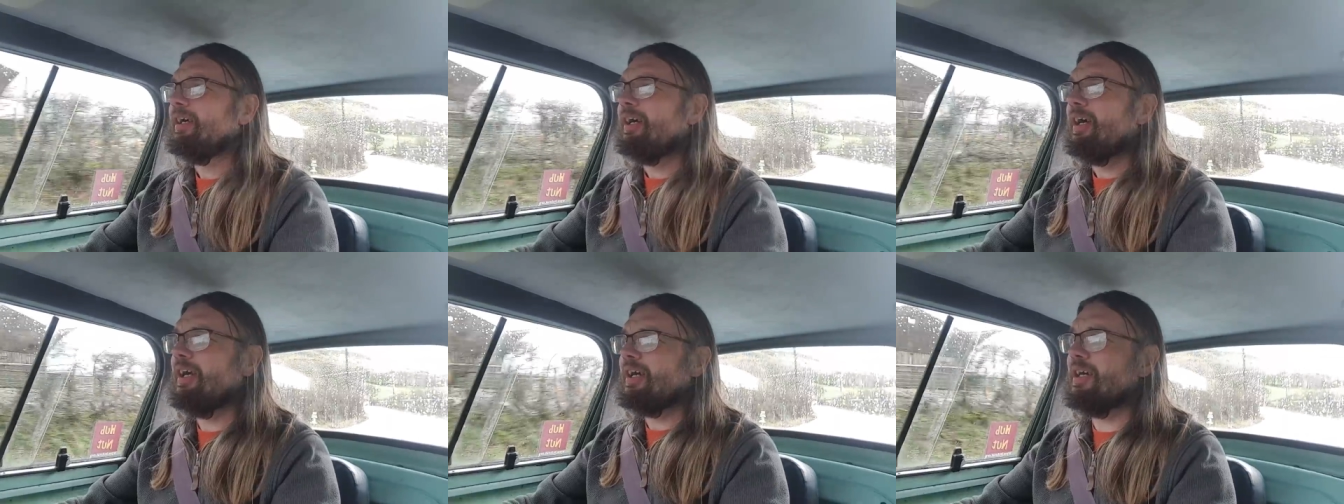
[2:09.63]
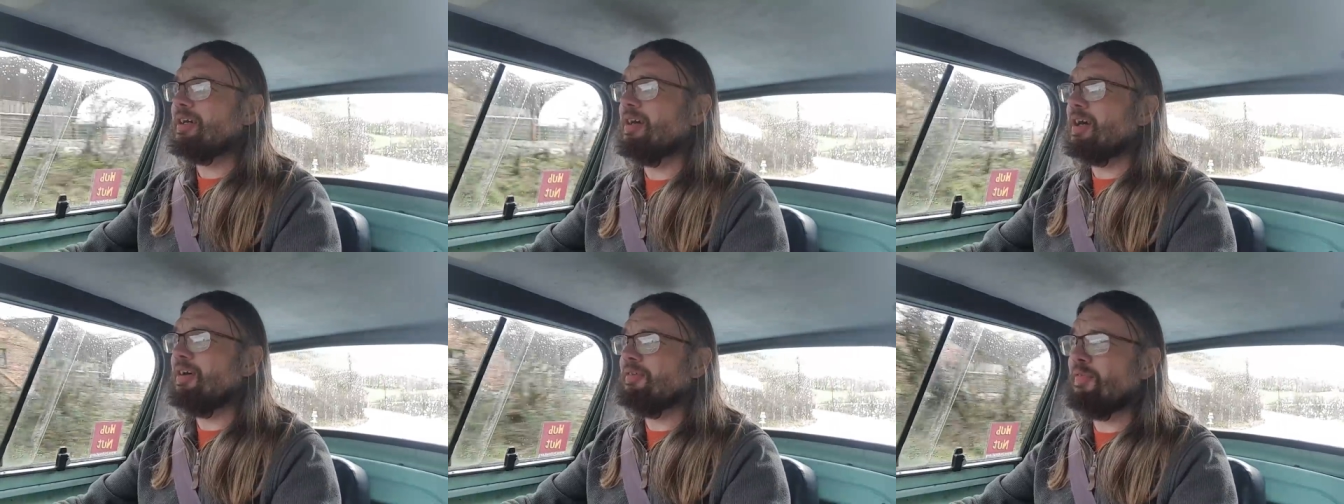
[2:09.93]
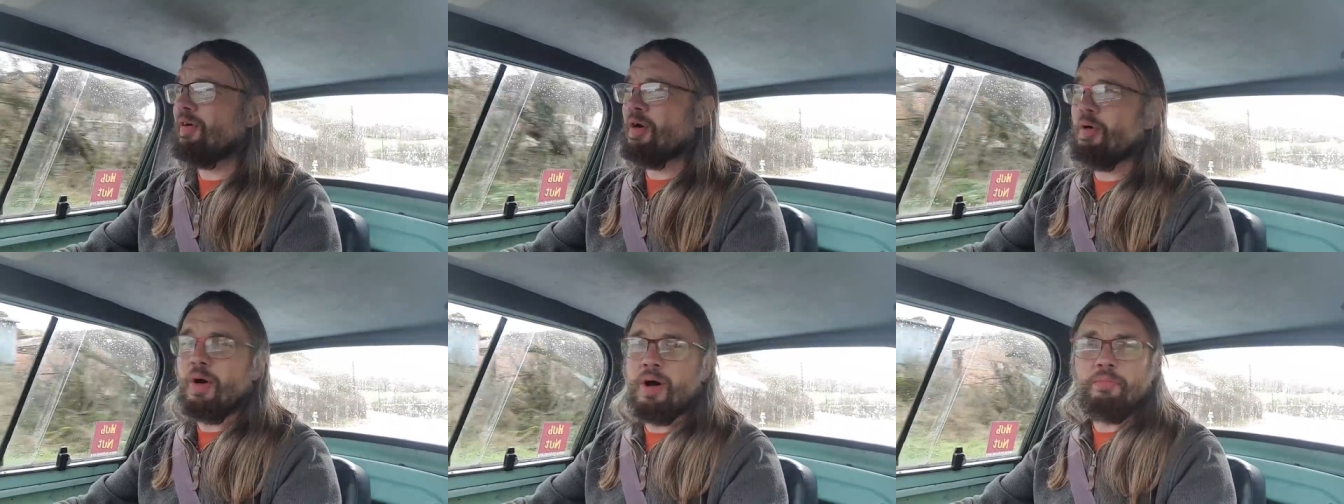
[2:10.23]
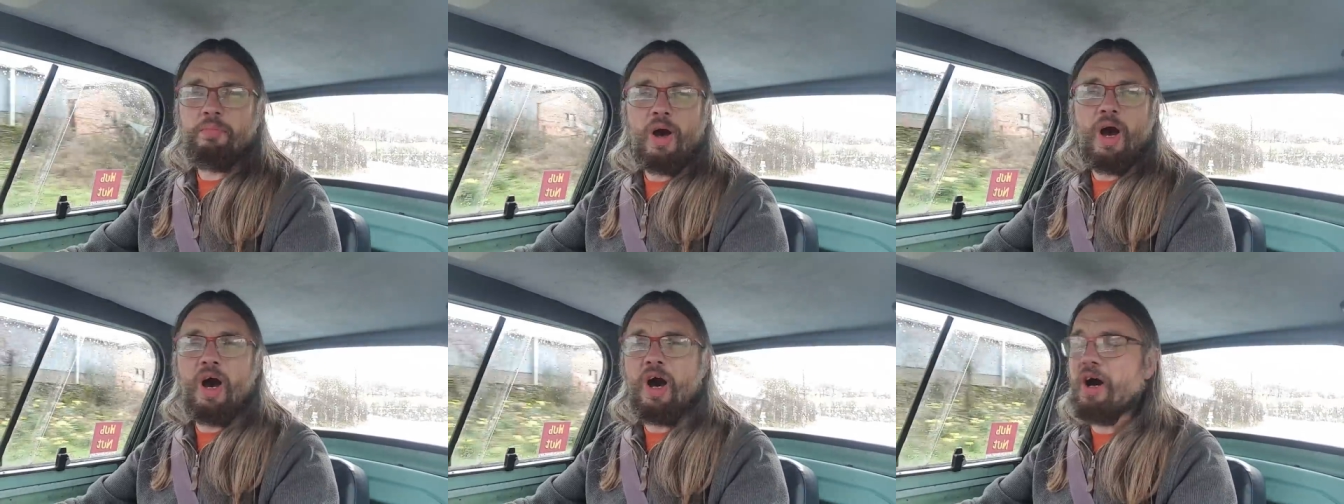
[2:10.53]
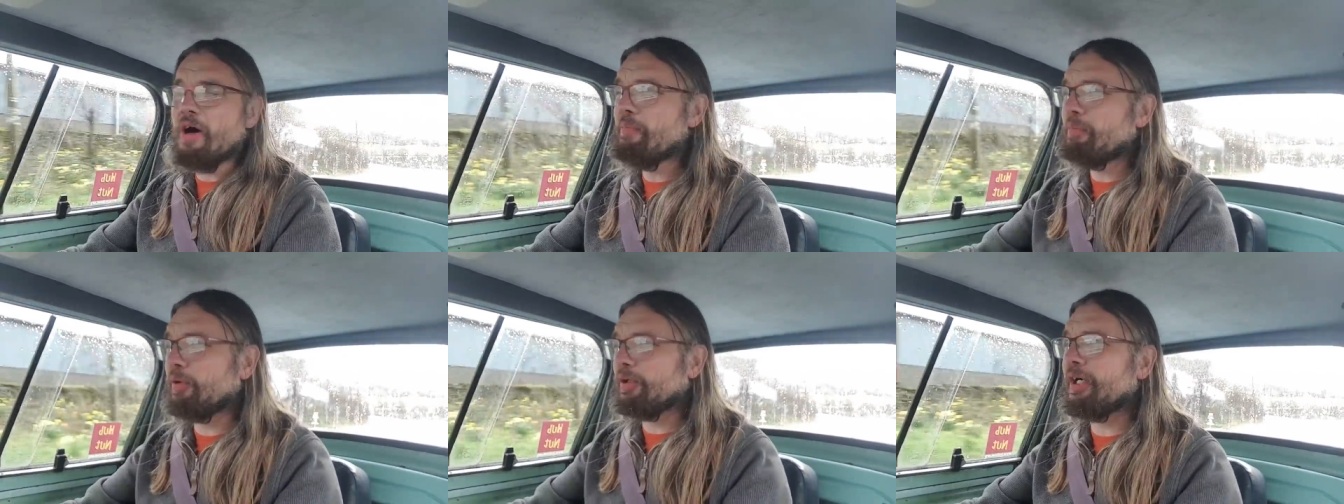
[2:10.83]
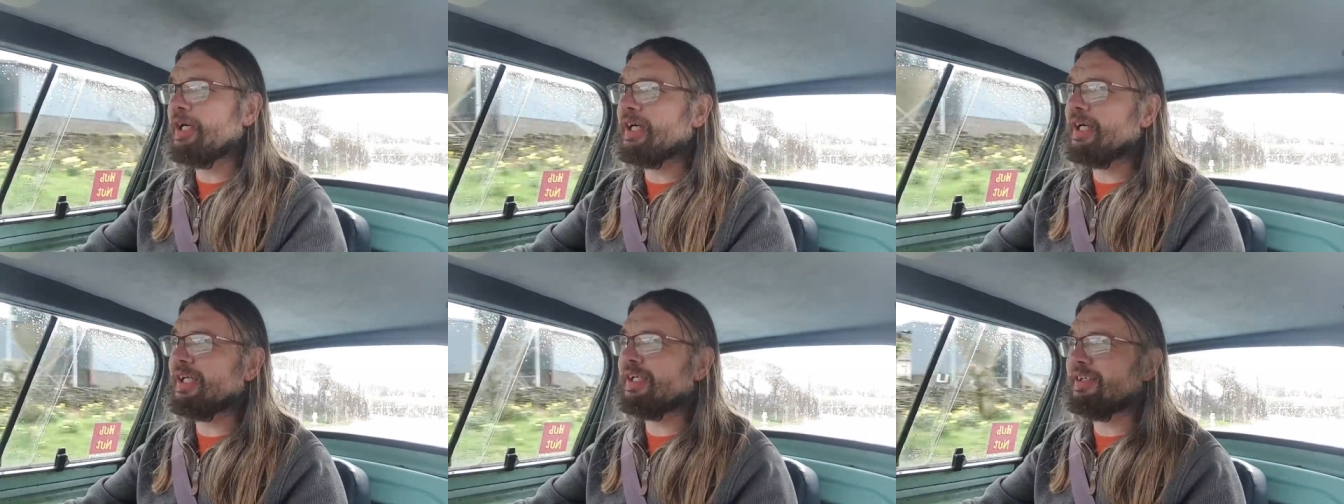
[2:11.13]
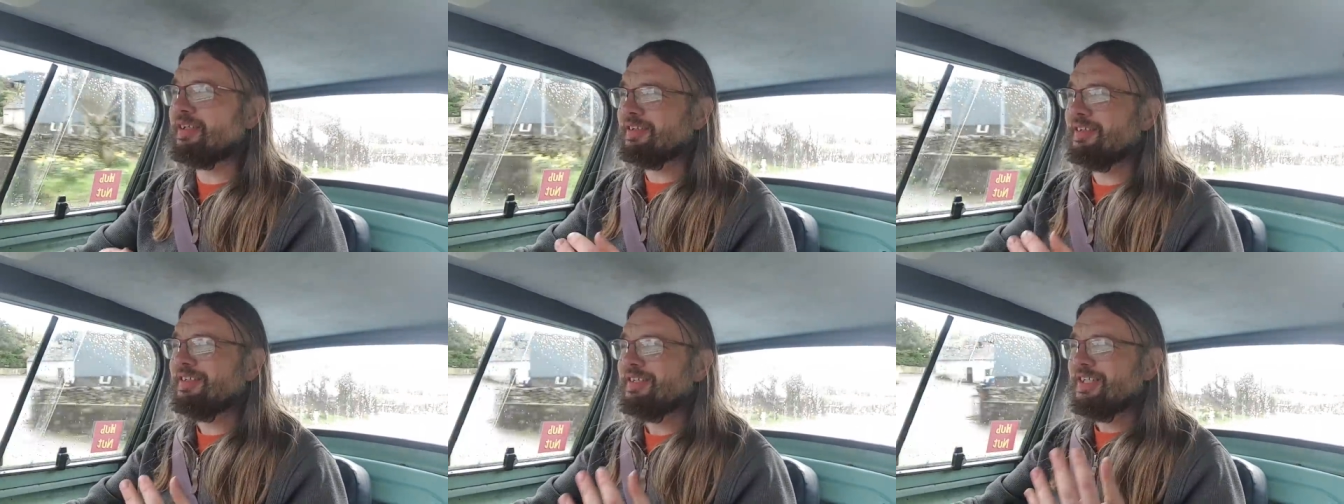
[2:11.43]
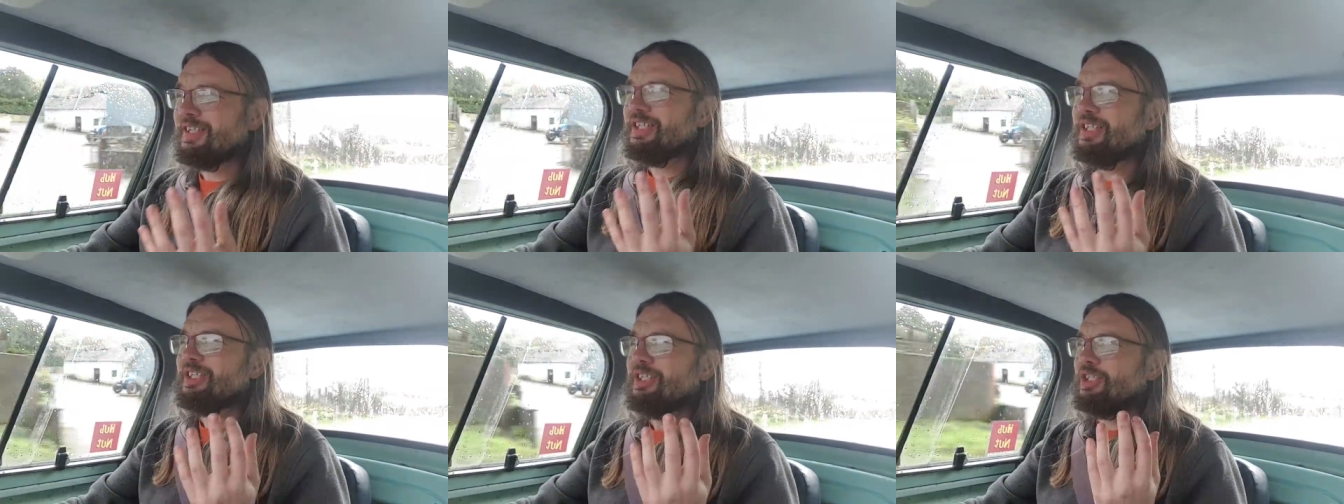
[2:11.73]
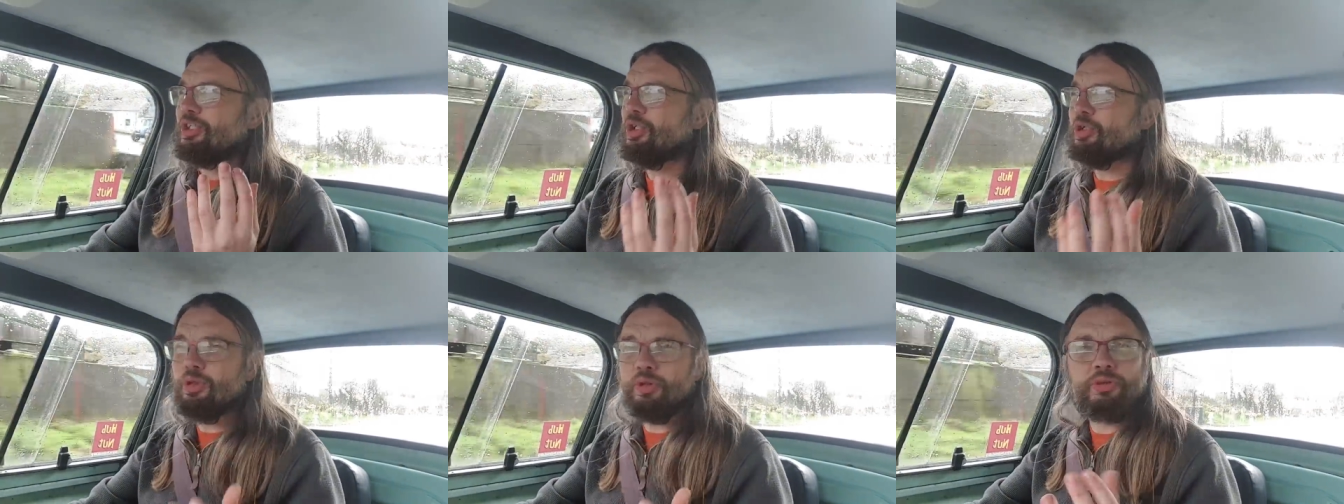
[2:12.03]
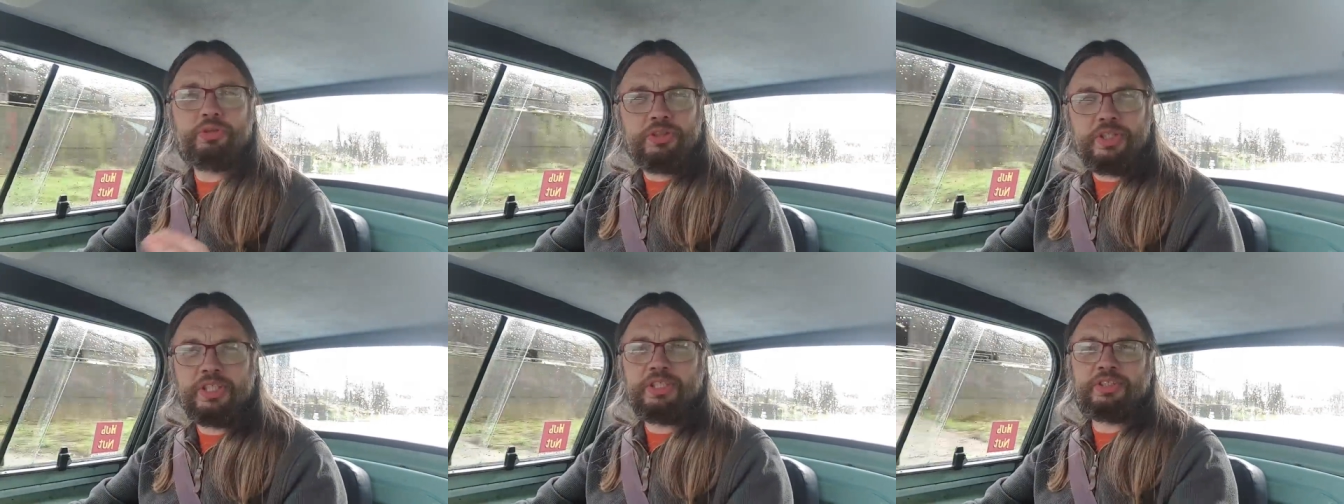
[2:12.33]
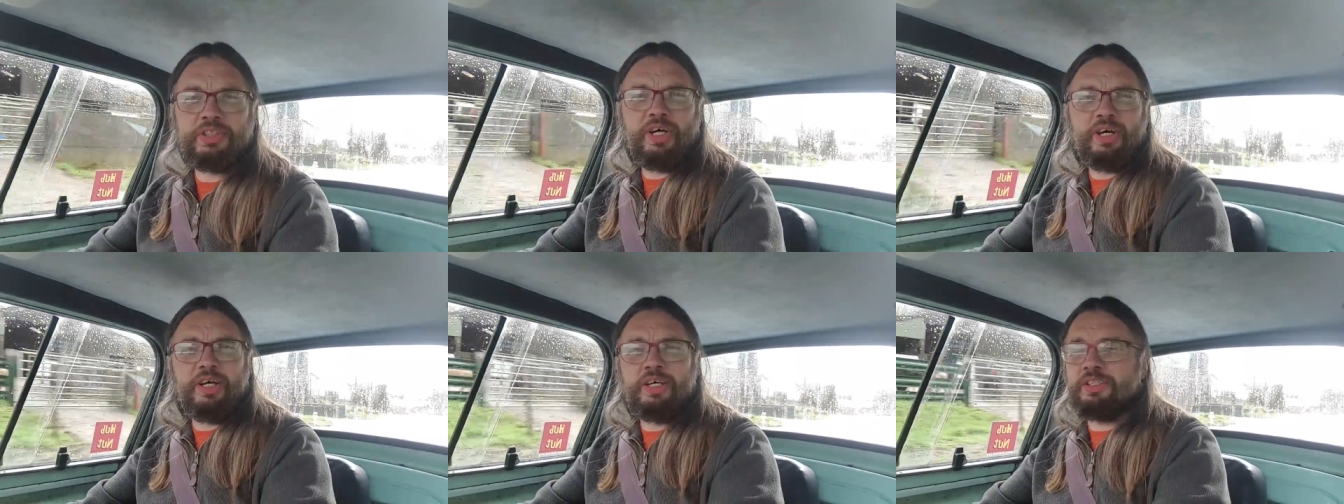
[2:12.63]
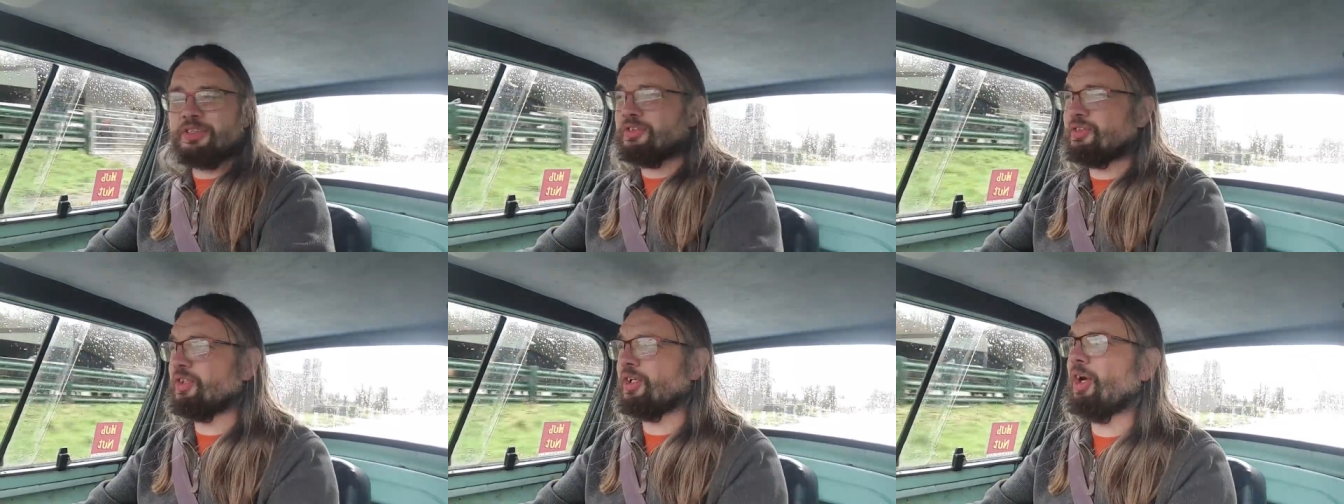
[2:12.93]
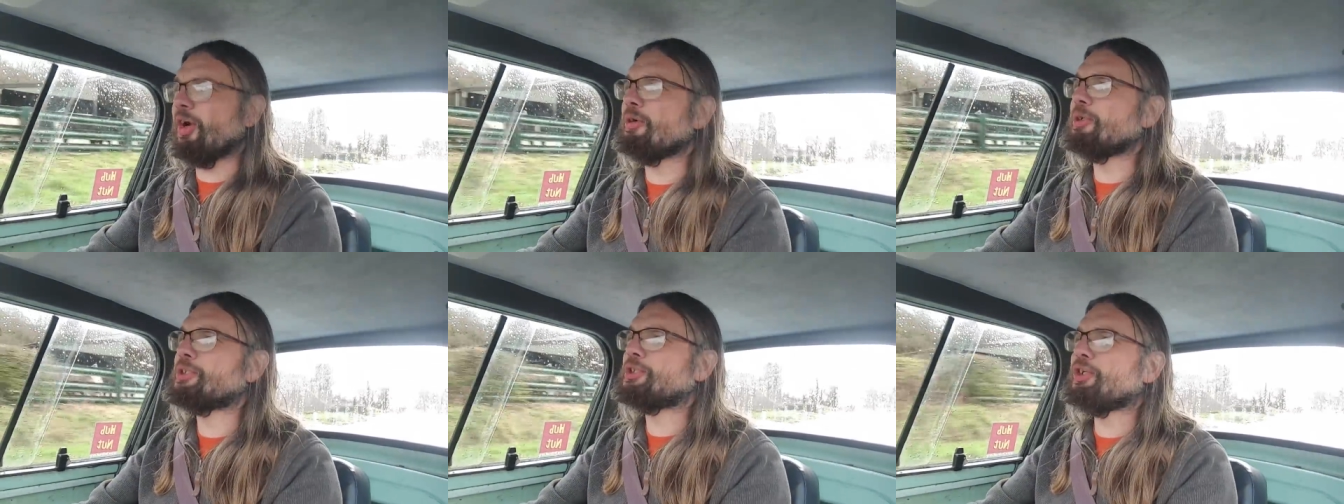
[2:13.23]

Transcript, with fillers: uh, although I'm harbouring huge desires to go